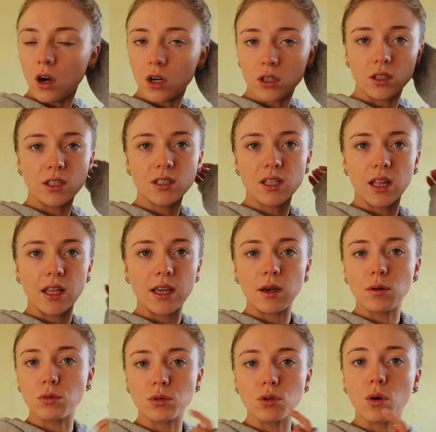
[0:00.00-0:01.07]
honestly,
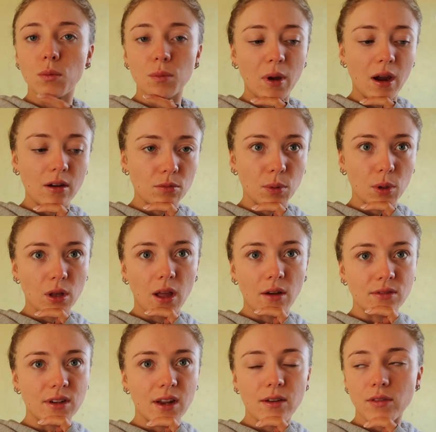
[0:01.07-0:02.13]
it was unbearable.
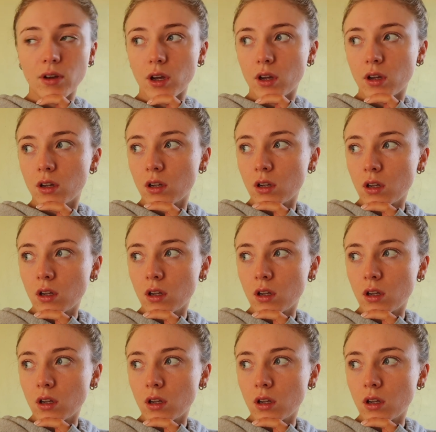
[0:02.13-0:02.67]
I've never